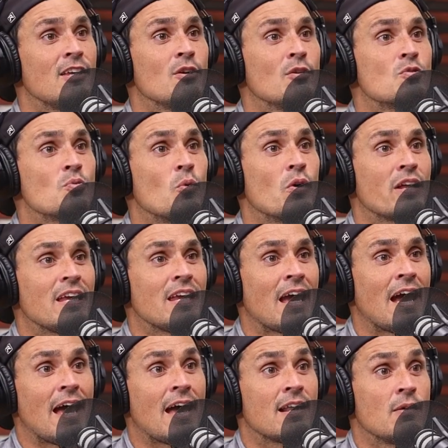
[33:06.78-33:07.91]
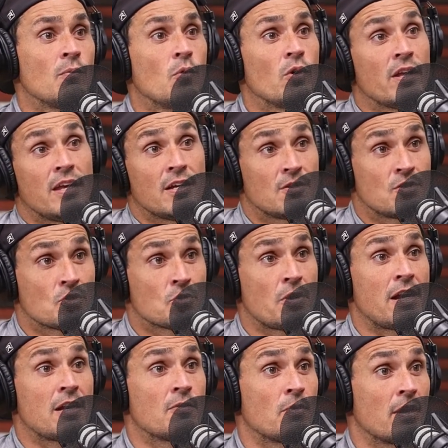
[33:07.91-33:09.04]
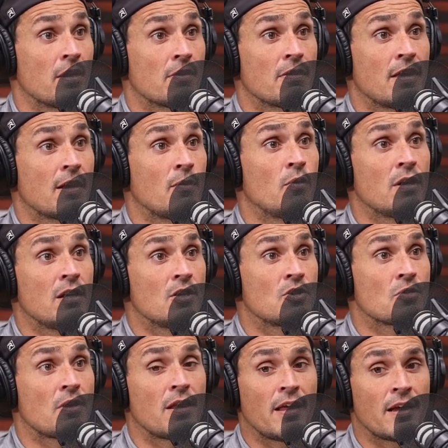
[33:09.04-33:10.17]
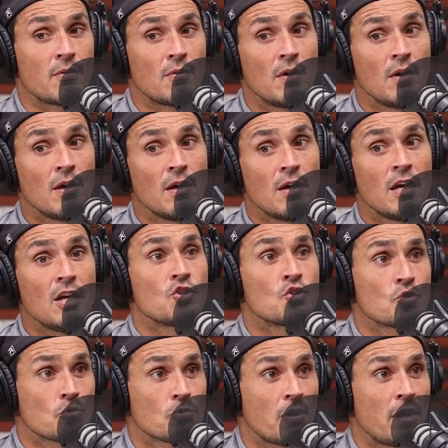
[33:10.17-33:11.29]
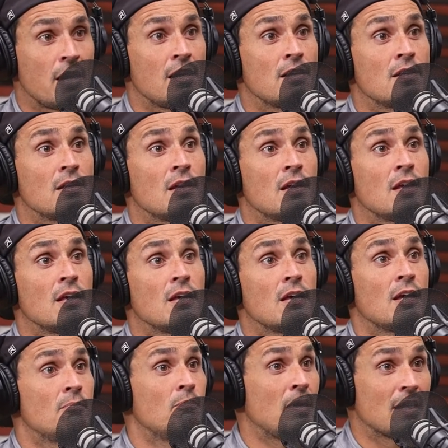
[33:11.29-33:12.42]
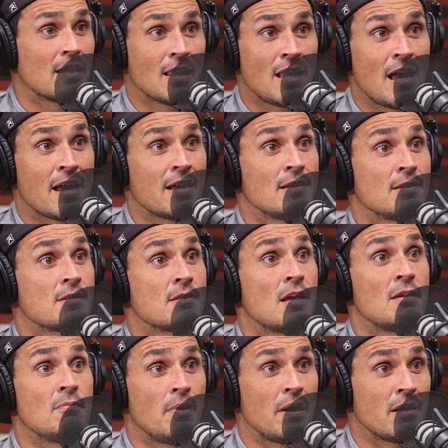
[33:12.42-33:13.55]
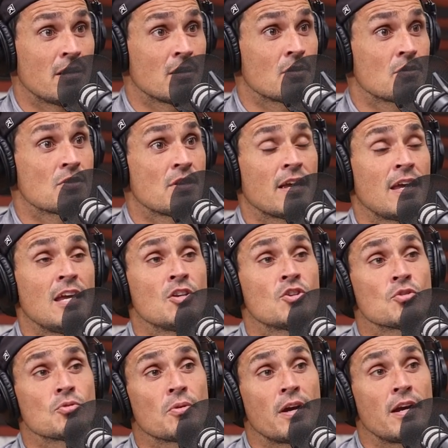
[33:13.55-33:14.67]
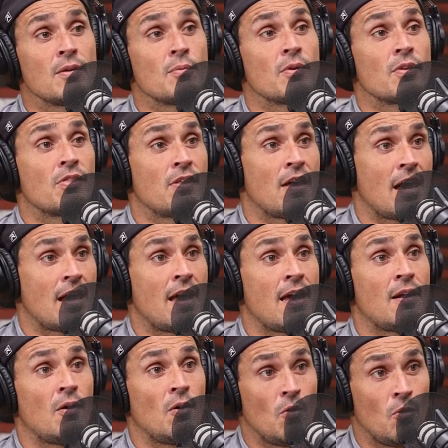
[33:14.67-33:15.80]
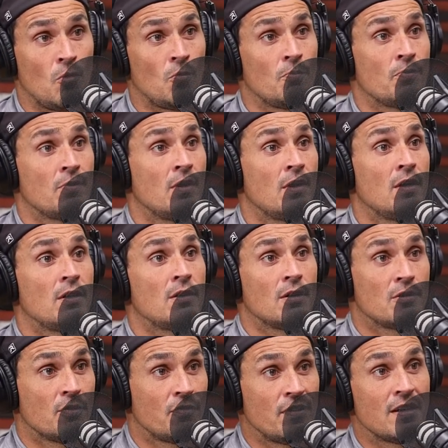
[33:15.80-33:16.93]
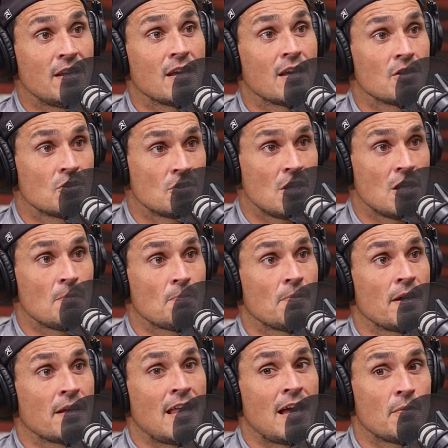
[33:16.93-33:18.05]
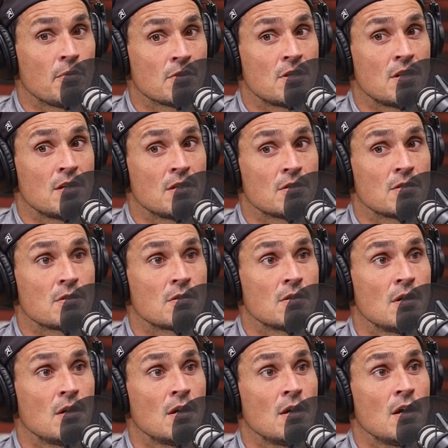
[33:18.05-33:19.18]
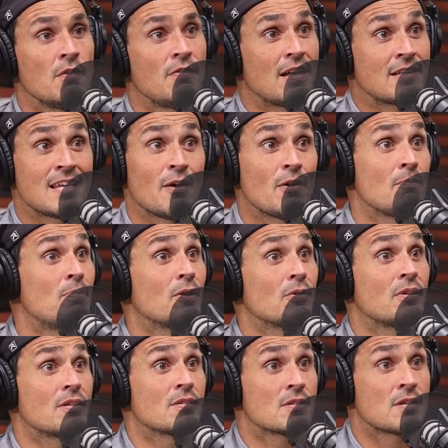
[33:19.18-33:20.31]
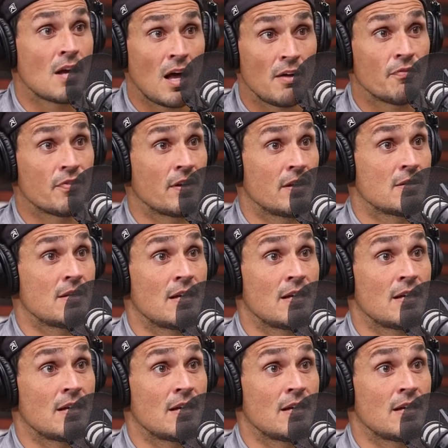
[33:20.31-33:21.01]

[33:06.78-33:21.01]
He used what he had and what he had trained with. Like, what did he train? Like, he trained and beat lions and bears. Like, he trained with that at home, defending his sheep. Like, that's how he built his confidence.